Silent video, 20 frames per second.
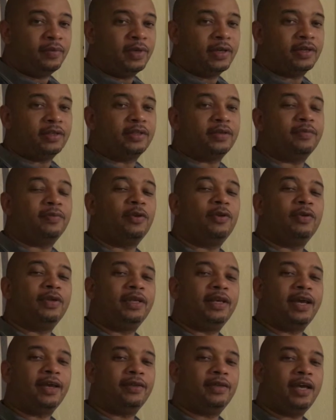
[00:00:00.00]
because
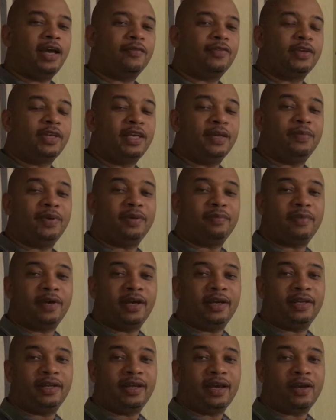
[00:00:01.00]
you have to keep in
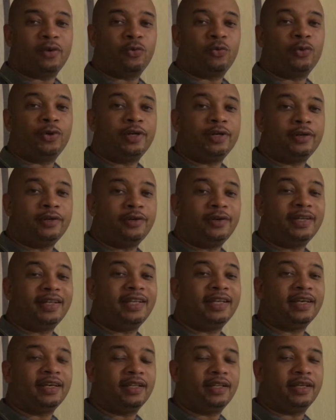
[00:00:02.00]
mind that we're
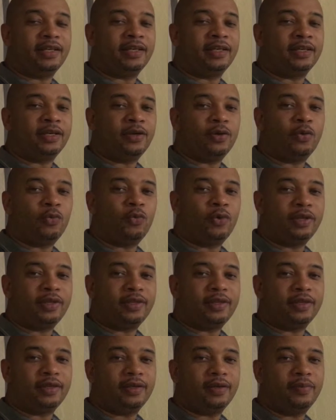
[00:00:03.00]
dealing
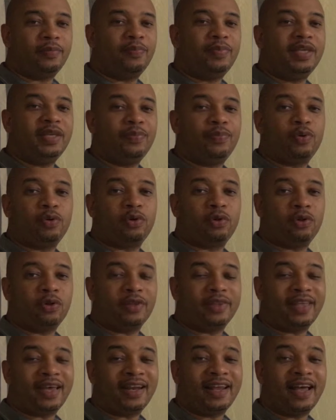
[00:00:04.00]
with
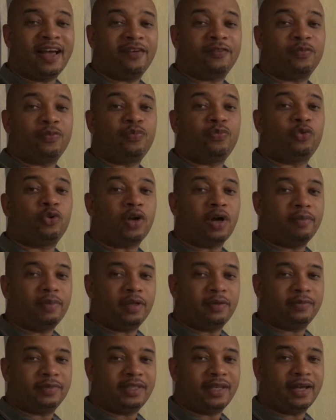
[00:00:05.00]
people that have
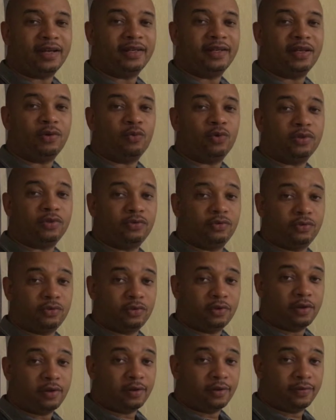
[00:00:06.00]
problems that they want to
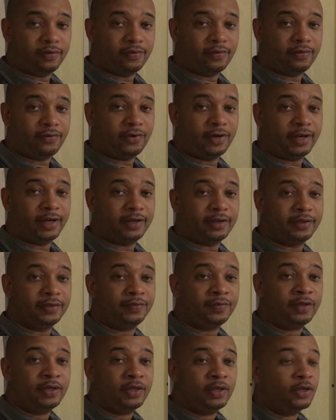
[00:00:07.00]
solve, right?
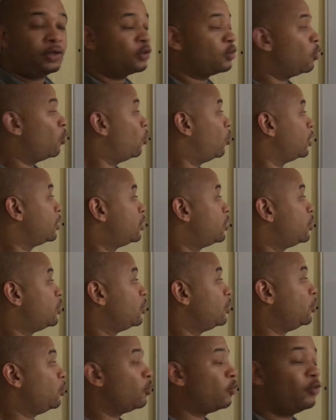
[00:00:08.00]
So what
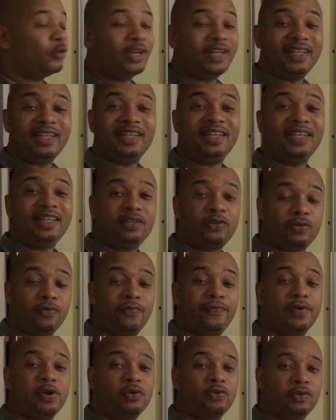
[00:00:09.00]
you really need to
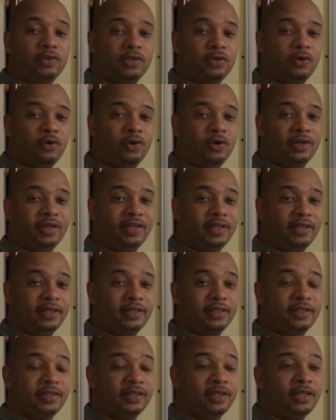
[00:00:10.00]
focus on
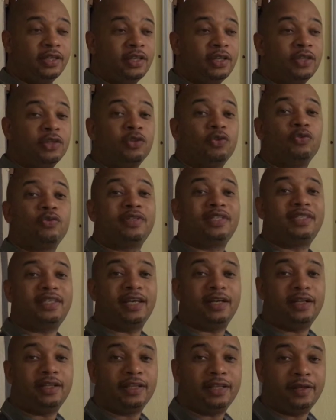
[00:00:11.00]
is to
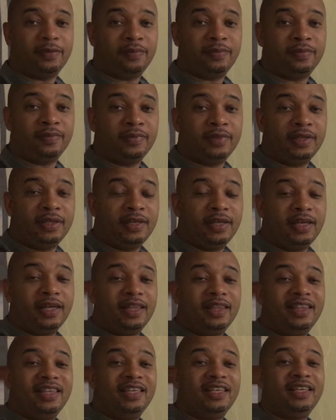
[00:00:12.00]
sell them
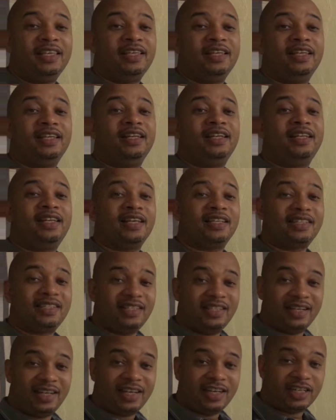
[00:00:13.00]
the
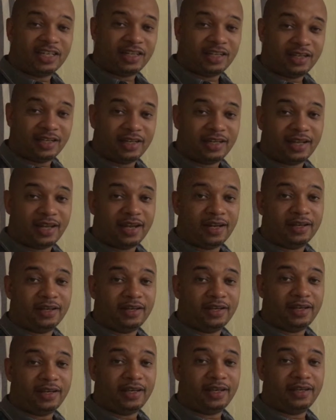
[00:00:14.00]
destination
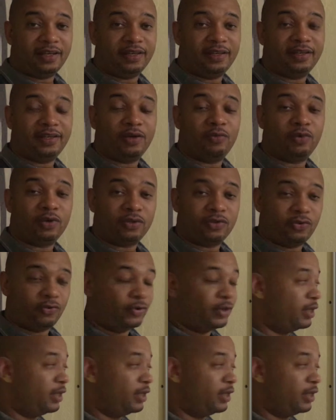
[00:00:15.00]
that they want to